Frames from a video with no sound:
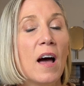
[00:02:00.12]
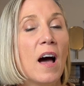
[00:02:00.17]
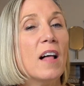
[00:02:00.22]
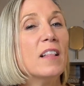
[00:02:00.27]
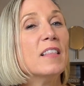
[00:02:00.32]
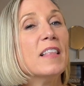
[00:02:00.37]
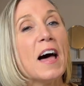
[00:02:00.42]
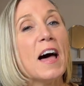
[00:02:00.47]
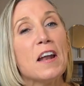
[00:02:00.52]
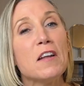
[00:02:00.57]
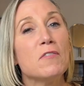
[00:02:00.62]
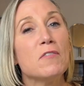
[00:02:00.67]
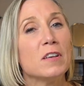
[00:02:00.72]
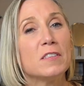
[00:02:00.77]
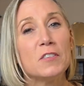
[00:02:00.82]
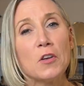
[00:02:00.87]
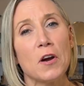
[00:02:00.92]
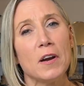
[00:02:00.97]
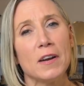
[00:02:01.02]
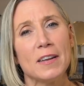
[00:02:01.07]
A lot of
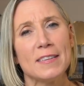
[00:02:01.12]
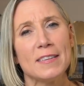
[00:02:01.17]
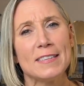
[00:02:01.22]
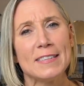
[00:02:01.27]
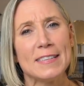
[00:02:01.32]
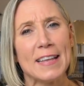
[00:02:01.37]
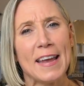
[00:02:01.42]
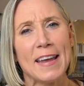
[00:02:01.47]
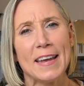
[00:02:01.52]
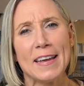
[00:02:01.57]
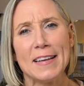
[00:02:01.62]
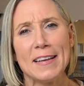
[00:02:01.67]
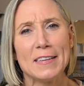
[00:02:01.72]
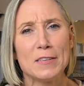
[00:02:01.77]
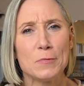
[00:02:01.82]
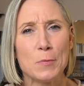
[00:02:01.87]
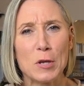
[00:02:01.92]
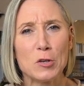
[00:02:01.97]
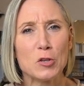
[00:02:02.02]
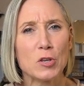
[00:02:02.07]
us artists say it,
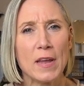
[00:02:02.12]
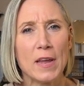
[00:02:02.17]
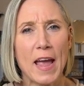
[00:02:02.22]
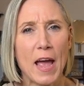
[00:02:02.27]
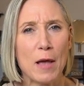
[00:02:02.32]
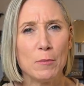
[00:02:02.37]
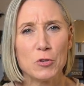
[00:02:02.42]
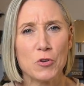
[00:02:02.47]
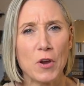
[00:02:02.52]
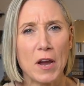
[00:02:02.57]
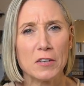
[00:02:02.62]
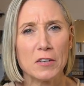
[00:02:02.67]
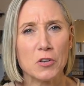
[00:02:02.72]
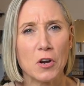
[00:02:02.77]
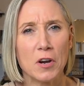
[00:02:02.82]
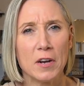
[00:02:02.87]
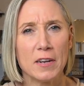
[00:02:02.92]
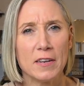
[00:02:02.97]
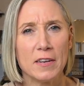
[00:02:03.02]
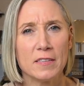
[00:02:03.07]
especially abstract
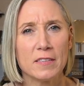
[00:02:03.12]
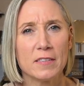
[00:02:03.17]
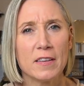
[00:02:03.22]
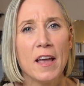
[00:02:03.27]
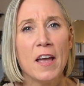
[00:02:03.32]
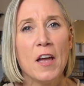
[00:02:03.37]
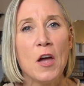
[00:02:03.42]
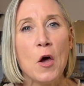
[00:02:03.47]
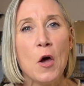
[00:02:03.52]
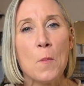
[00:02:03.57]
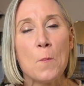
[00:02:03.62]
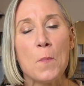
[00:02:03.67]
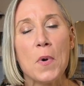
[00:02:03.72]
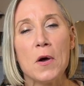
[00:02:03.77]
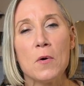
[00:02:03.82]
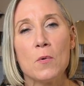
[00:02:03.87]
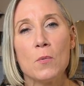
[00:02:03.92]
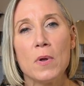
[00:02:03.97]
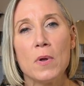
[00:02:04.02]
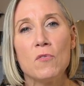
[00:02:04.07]
artists,
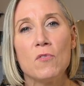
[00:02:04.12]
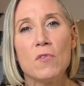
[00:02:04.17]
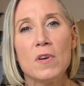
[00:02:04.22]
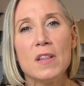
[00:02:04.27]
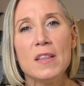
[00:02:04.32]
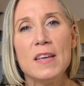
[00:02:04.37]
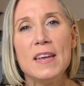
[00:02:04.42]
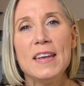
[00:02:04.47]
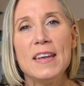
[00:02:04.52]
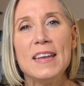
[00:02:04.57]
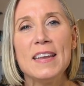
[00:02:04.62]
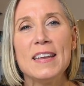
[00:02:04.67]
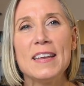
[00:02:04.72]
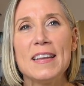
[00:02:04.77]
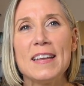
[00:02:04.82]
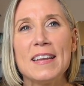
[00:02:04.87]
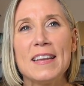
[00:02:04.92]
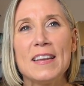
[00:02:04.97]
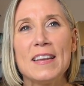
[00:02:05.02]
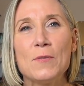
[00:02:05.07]
but
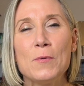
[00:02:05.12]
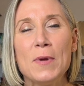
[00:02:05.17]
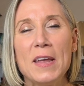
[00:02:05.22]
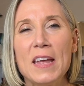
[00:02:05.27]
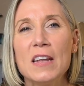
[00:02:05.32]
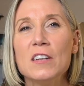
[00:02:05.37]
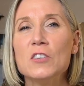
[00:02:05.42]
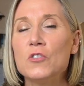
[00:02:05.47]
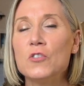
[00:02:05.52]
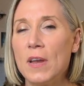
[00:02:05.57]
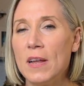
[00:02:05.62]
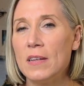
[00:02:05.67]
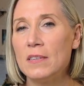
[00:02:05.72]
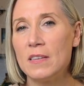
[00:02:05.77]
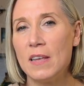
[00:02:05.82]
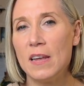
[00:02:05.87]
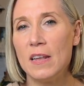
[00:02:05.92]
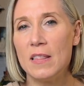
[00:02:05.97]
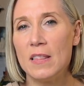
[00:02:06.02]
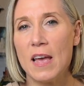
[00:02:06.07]
we can
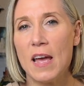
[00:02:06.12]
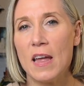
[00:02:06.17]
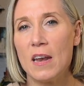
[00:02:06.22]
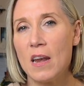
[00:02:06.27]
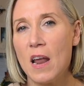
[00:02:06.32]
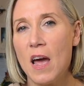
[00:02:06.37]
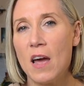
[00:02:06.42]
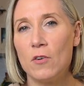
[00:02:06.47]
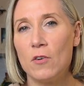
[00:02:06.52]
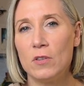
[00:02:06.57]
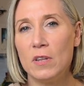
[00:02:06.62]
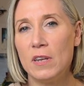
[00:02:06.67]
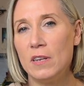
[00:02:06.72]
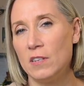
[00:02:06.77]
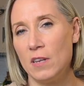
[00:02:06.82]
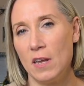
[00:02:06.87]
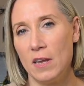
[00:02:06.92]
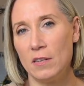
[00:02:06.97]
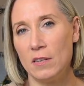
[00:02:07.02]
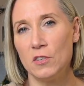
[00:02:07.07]
translate that not
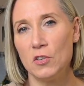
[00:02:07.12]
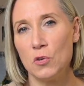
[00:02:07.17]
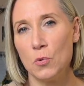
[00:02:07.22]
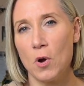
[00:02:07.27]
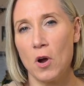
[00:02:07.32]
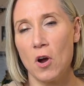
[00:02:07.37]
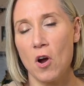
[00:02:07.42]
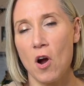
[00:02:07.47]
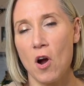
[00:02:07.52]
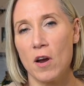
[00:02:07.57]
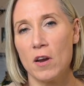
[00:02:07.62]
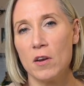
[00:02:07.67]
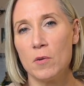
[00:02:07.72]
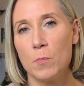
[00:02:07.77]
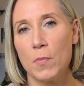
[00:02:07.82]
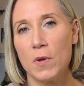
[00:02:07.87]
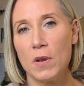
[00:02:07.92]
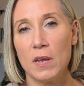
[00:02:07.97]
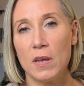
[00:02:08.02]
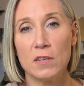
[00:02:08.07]
only into our art,
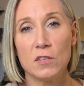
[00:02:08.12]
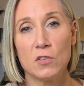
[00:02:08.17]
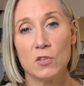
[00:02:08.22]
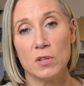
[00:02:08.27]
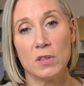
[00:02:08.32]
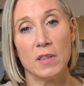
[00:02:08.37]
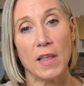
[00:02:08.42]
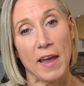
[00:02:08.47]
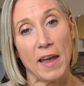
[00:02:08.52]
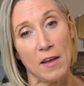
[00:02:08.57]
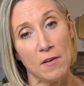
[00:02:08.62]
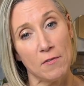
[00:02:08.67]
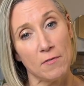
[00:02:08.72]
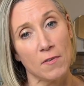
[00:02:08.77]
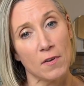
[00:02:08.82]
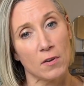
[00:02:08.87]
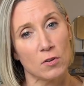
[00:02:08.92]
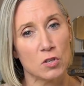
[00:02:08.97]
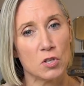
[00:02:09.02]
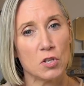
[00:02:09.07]
but into life
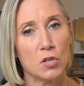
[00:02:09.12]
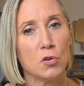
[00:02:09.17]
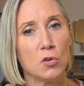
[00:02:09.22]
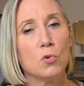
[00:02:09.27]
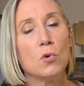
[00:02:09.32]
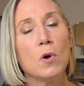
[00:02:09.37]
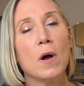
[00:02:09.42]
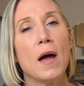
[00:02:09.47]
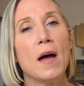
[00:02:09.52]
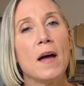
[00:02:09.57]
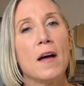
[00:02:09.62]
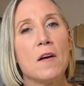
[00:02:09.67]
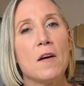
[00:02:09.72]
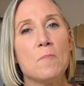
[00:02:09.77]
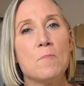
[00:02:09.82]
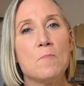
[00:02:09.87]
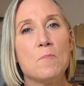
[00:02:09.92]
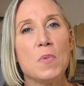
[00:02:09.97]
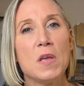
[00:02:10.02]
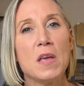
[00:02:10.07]
too,
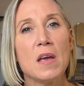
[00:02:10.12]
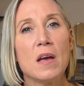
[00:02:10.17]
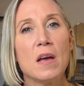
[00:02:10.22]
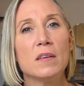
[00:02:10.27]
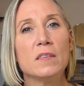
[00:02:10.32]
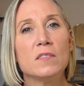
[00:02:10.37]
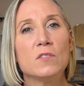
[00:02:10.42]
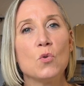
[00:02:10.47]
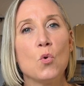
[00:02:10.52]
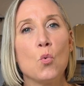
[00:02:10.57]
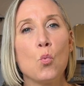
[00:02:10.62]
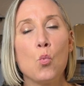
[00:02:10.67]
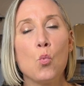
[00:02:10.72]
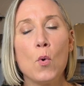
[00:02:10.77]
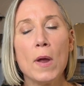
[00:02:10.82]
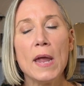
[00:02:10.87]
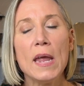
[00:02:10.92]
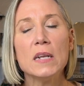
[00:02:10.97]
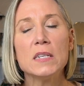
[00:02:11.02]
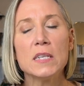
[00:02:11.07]
because
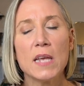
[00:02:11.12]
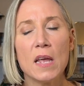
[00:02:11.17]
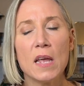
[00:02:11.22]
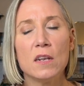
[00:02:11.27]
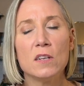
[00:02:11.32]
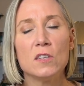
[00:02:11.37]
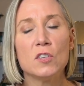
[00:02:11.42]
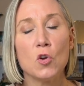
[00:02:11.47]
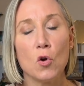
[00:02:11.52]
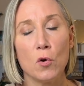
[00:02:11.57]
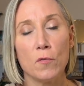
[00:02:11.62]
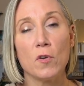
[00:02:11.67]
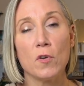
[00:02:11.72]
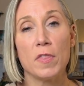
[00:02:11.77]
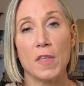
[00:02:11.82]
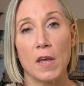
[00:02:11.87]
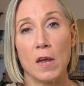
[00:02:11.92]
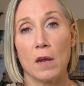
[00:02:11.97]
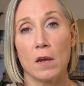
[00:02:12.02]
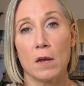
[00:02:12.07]
we tend to
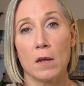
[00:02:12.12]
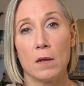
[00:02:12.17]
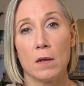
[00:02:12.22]
overthink.